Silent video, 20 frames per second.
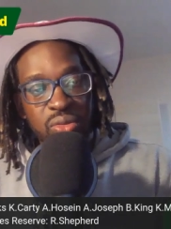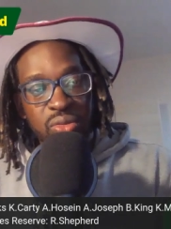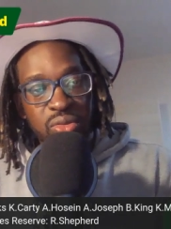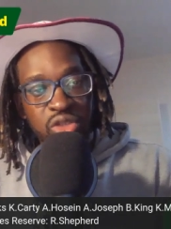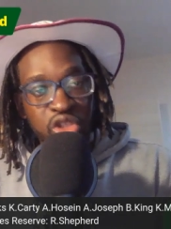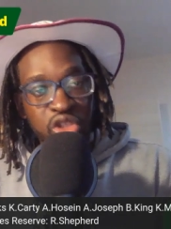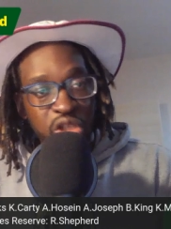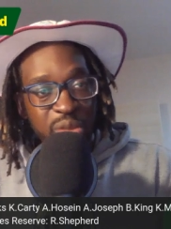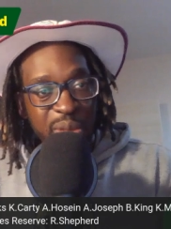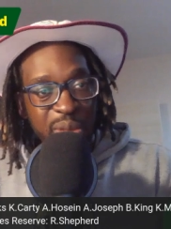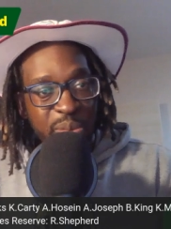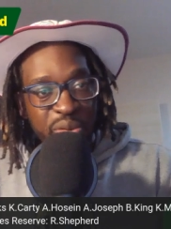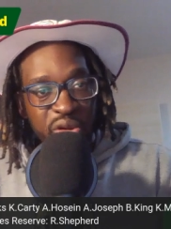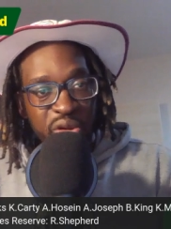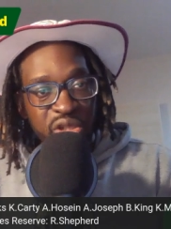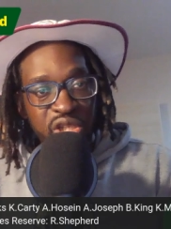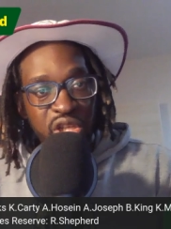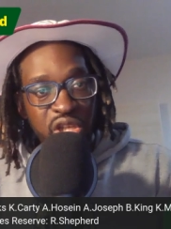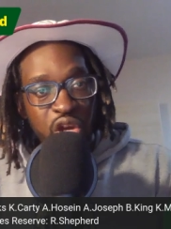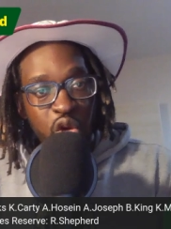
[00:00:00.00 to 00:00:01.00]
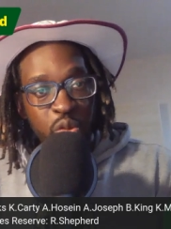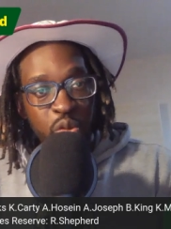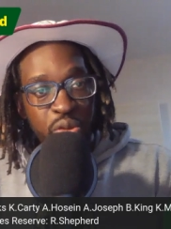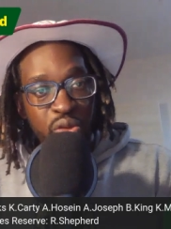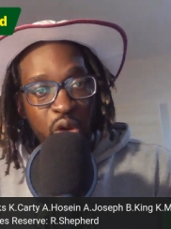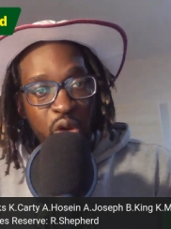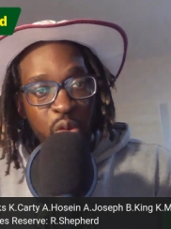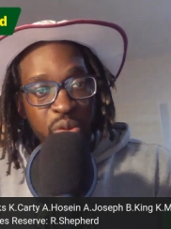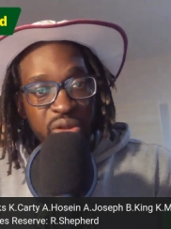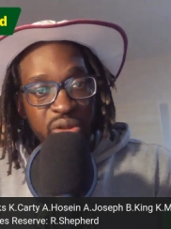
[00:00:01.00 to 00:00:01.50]
Should it be Brooks and Hope
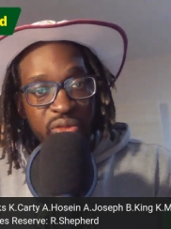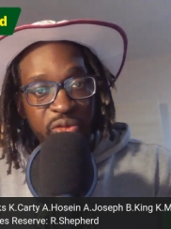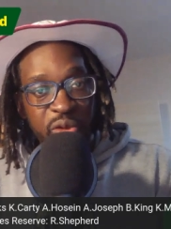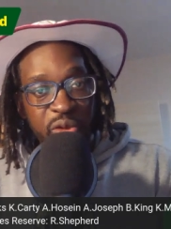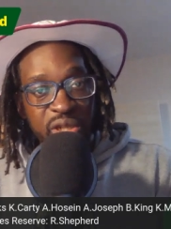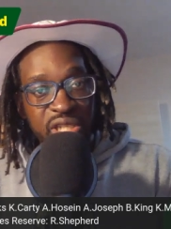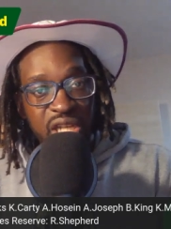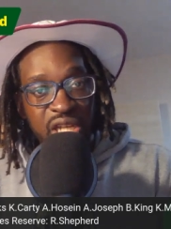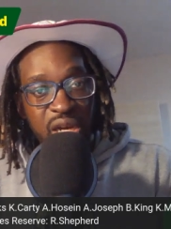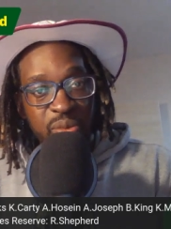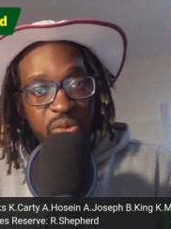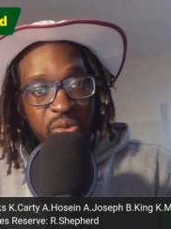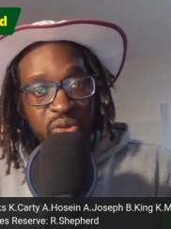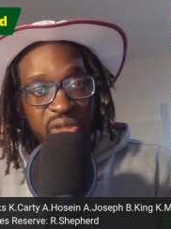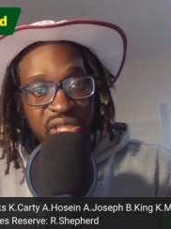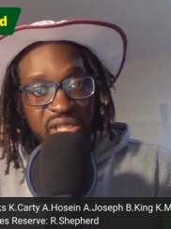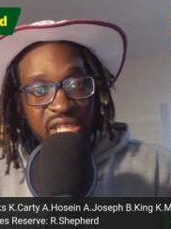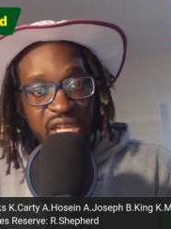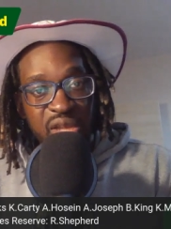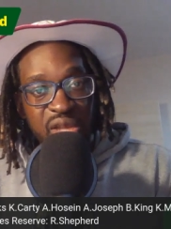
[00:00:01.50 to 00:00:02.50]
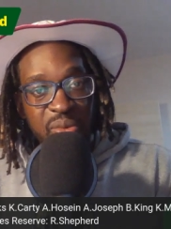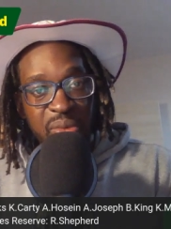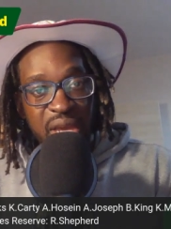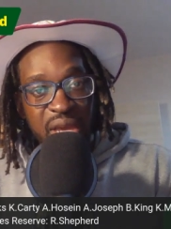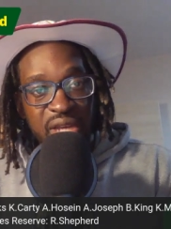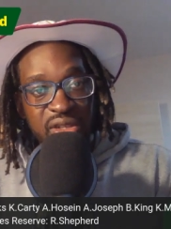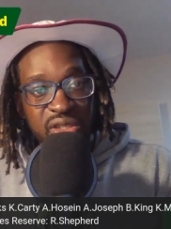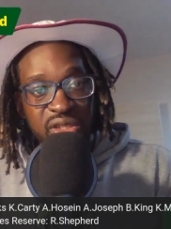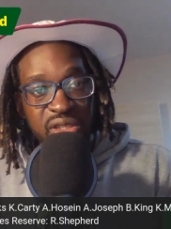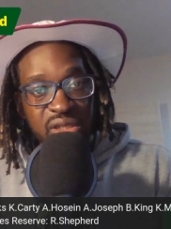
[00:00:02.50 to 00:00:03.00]
who open, for example, instead of
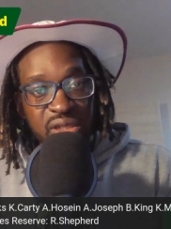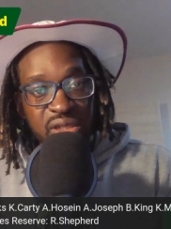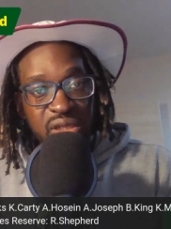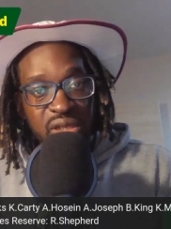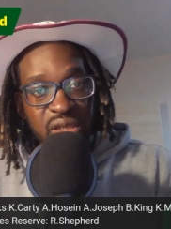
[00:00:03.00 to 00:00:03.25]
Mayers?